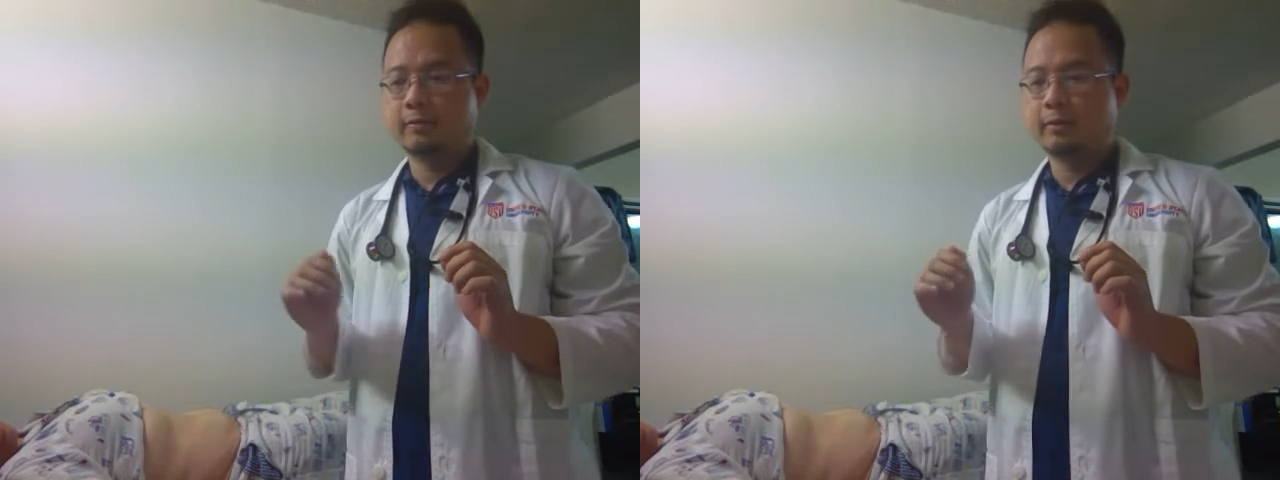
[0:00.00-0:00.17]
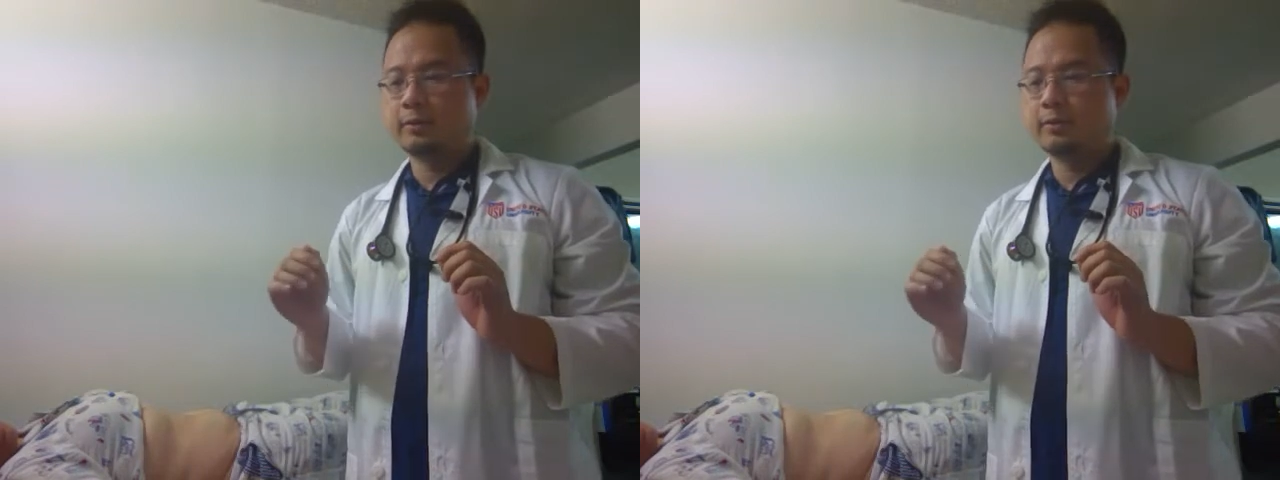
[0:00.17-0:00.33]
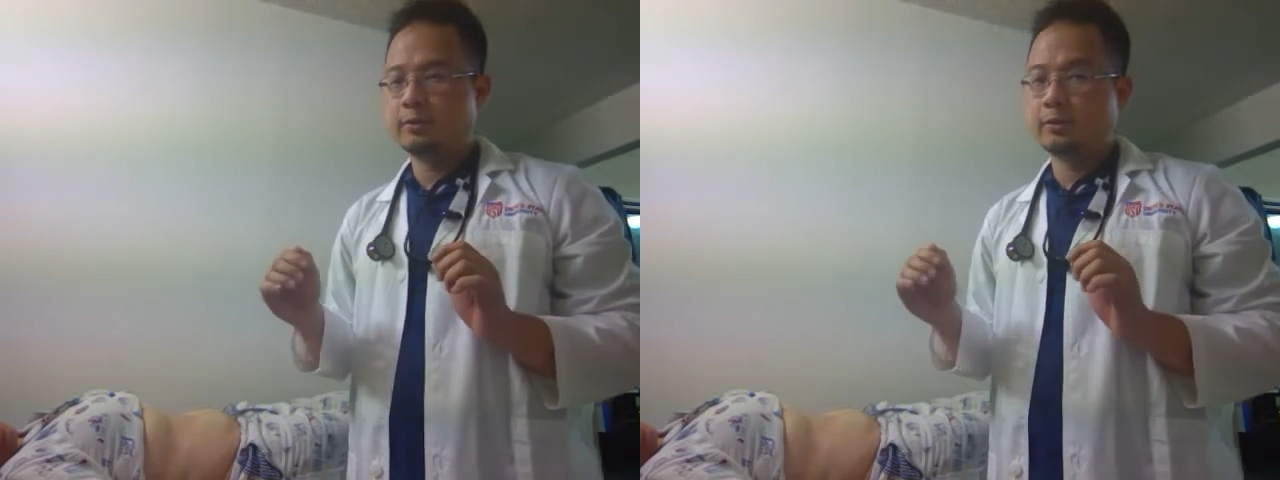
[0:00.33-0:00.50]

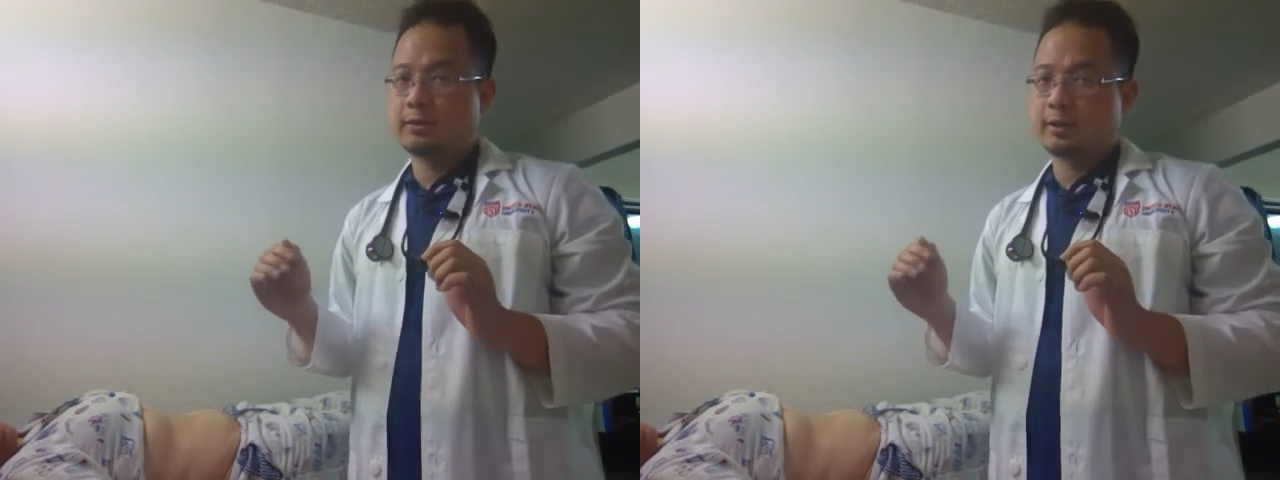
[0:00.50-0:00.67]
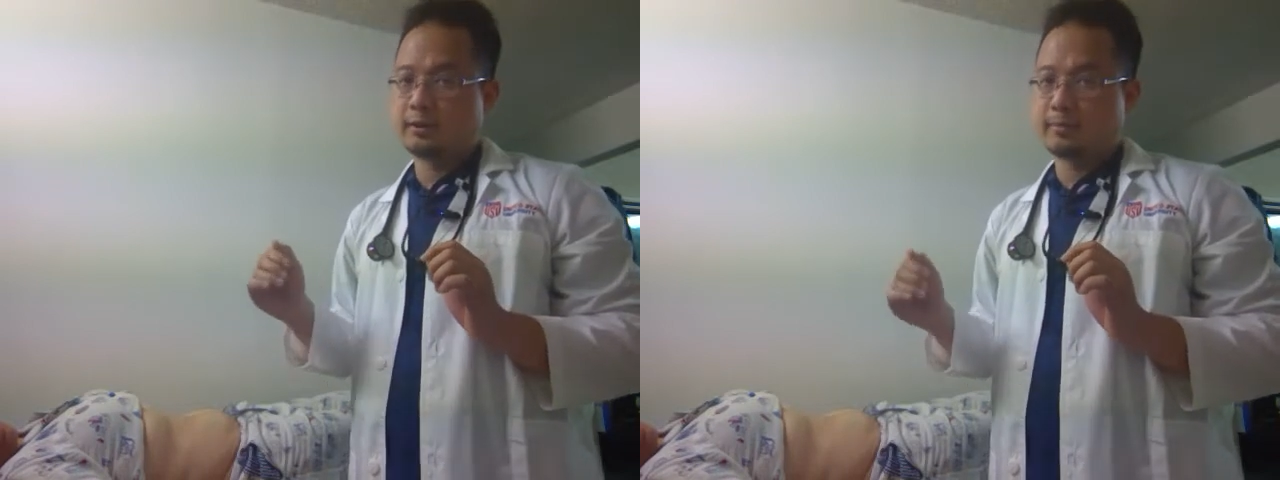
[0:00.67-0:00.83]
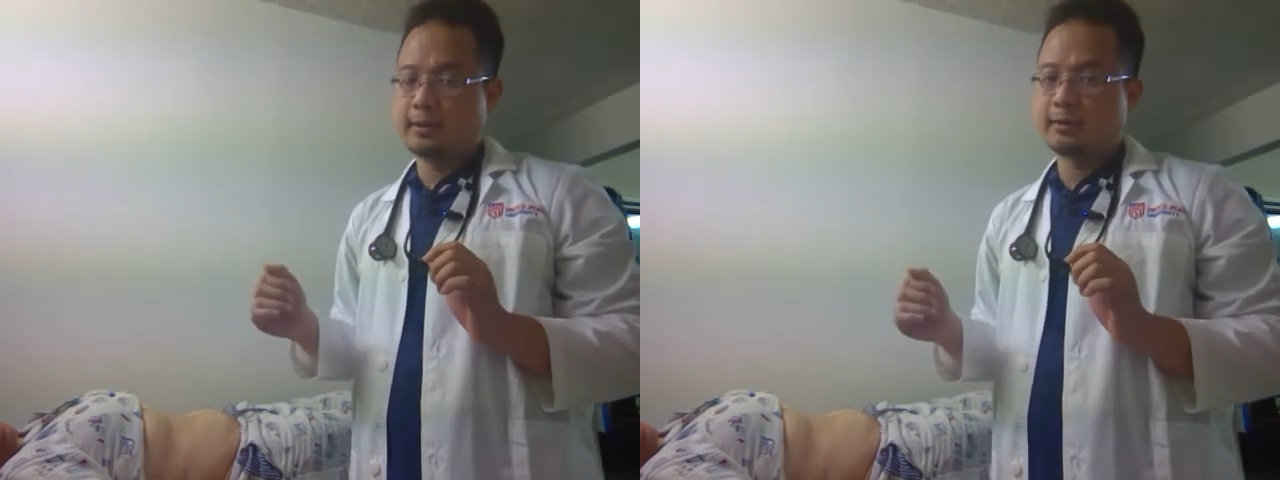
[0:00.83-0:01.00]
do to the
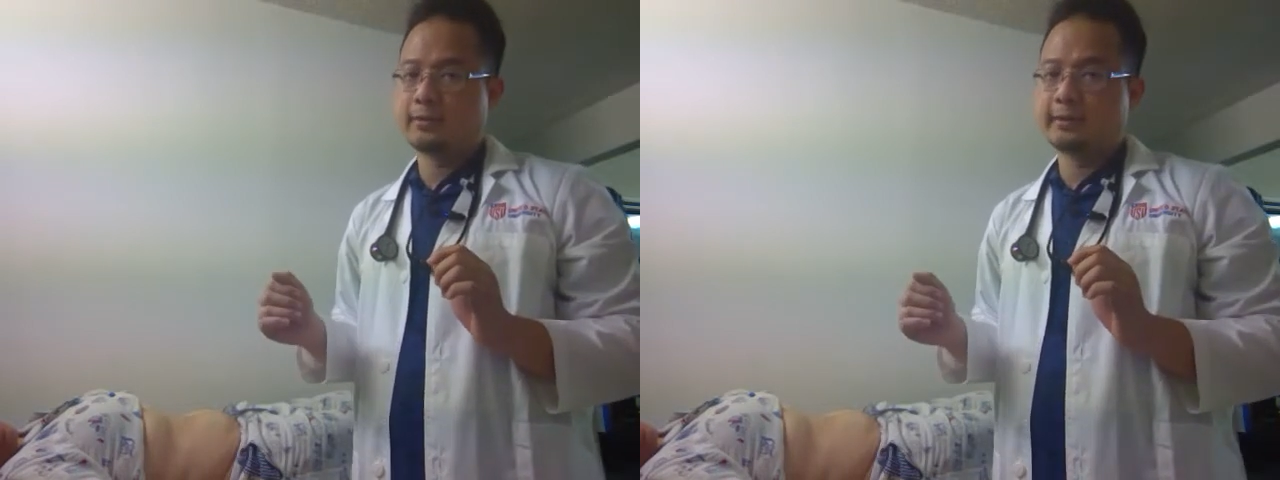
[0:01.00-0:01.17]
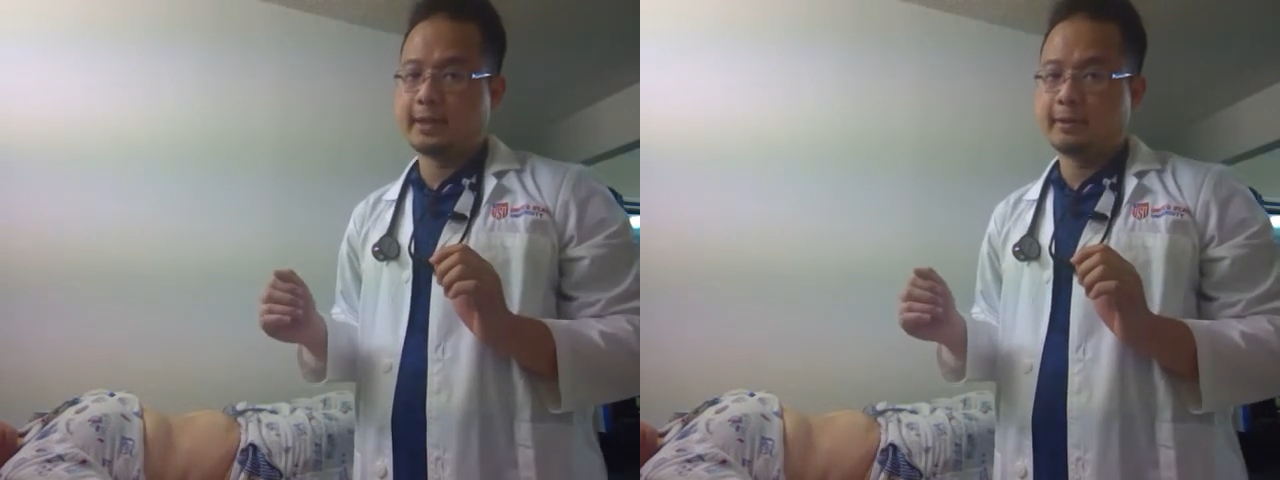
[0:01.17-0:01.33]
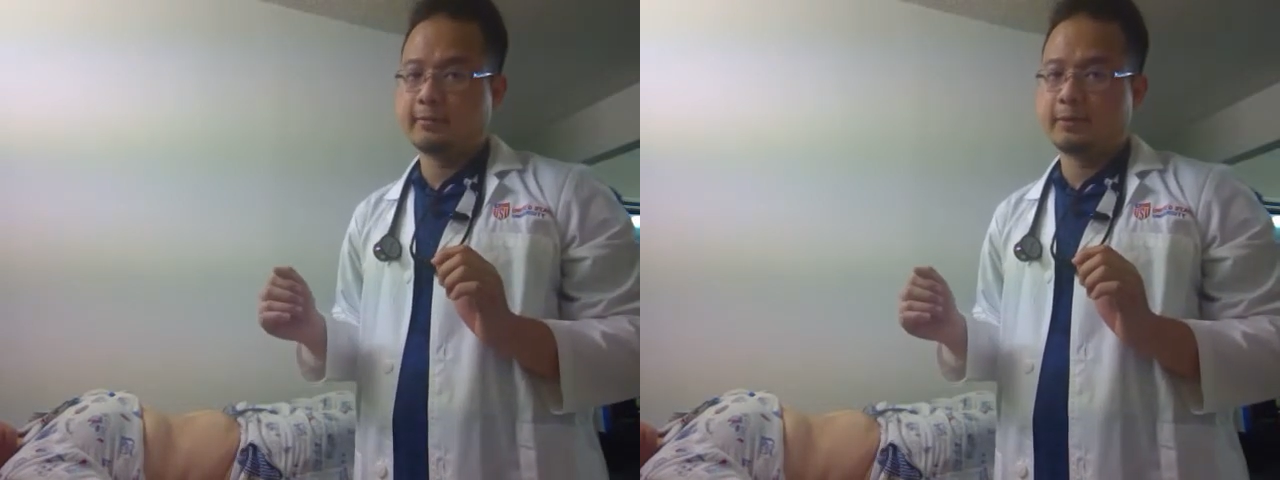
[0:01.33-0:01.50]
special
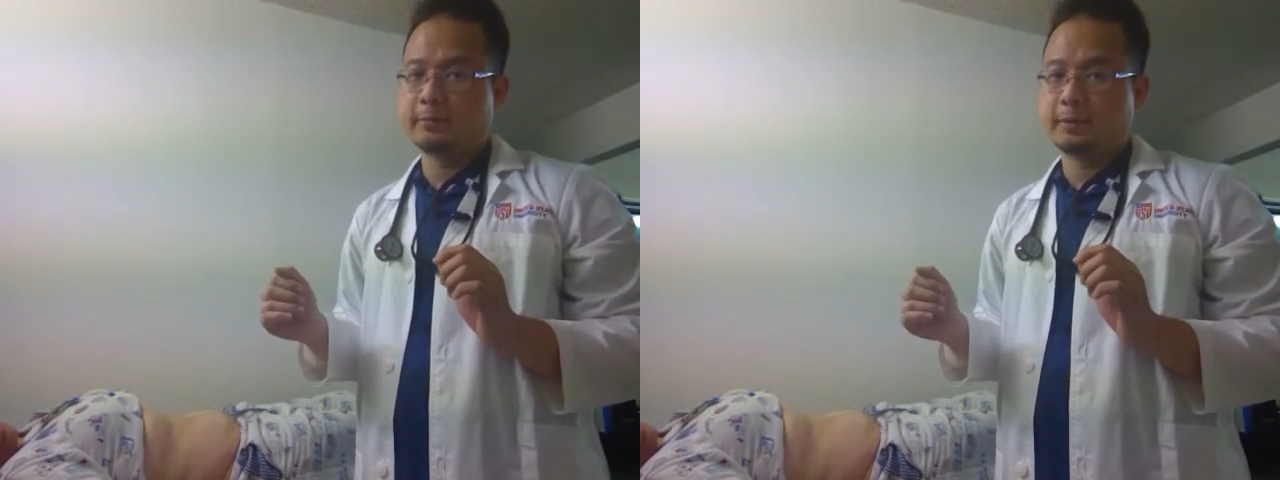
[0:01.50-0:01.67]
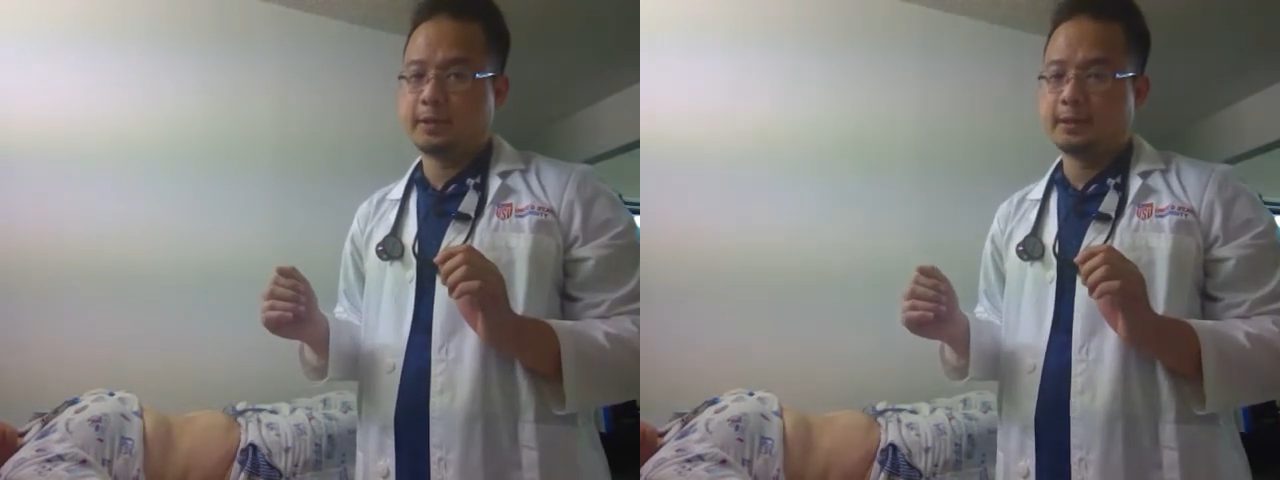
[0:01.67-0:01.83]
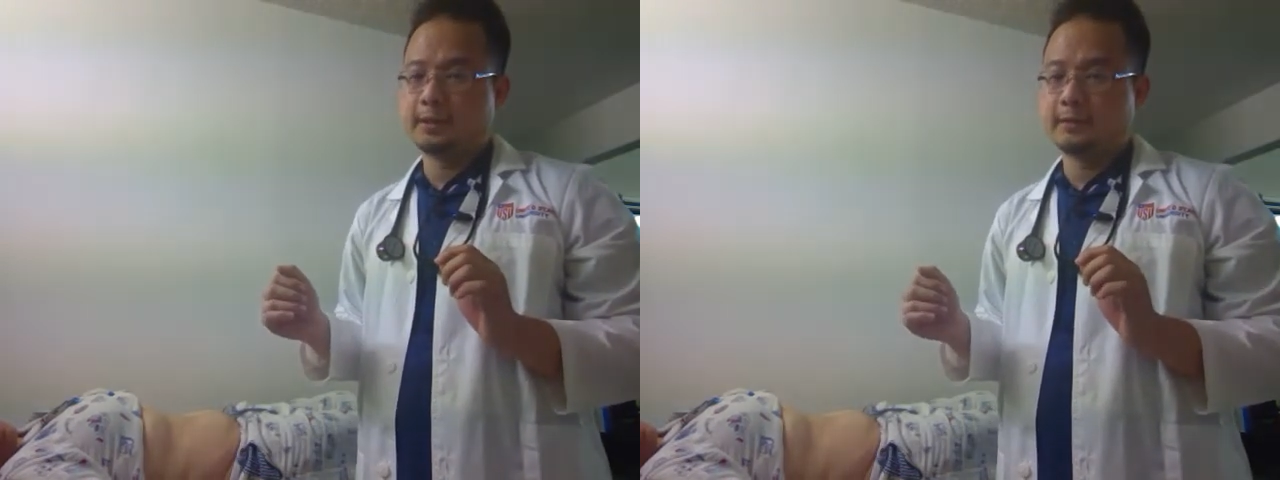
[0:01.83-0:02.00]
test for the
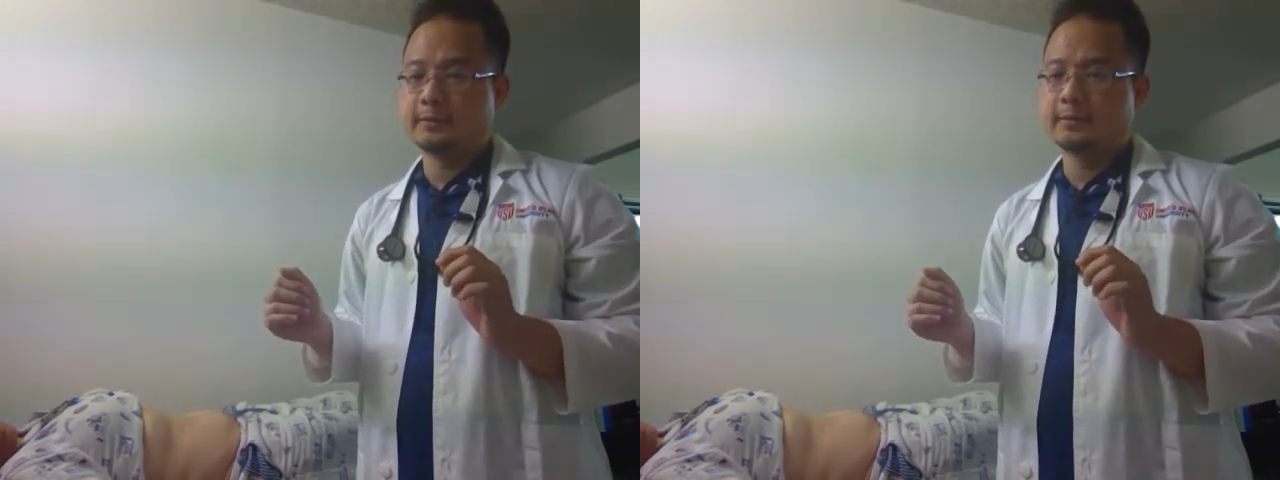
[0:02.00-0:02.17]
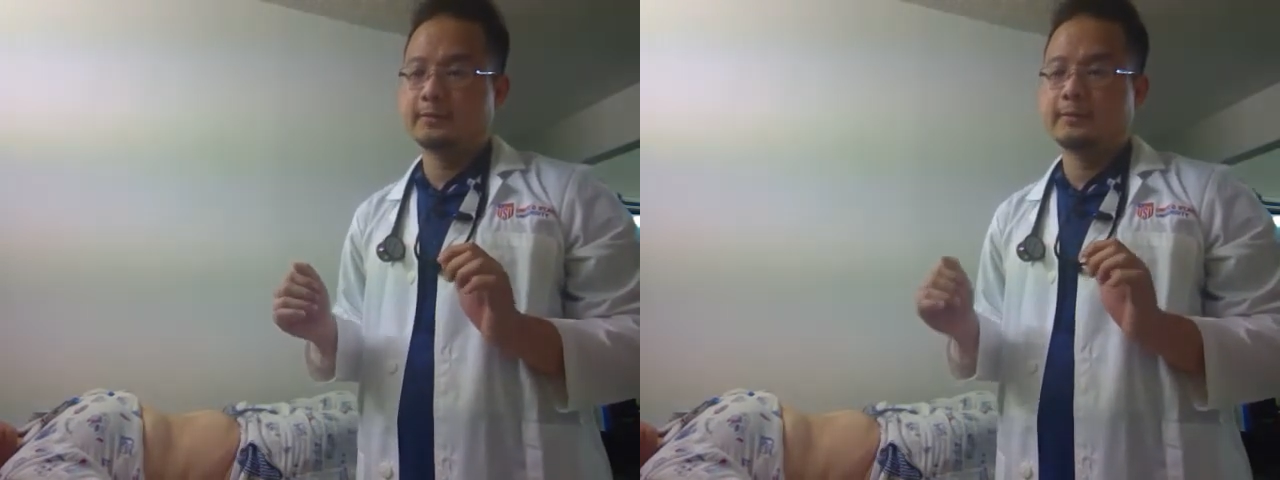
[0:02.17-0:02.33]
patient.